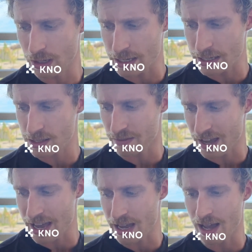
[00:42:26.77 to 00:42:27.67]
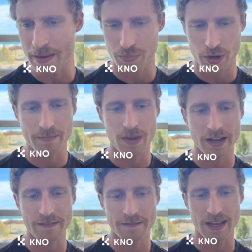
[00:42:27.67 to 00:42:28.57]
is of AI in product
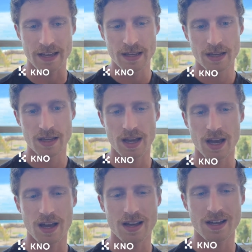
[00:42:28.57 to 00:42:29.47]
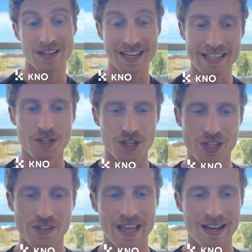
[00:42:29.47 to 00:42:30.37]
market fit. Is it
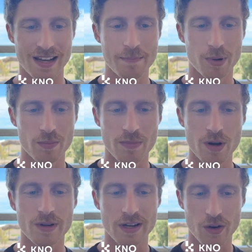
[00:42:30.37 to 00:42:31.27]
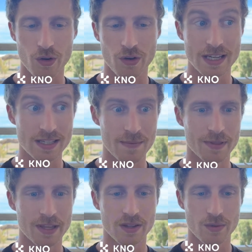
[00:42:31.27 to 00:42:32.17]
just for that light bulb moment, or is it
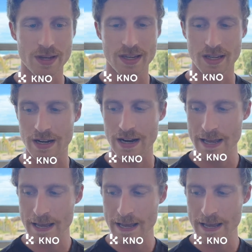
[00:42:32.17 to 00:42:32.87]
something that we can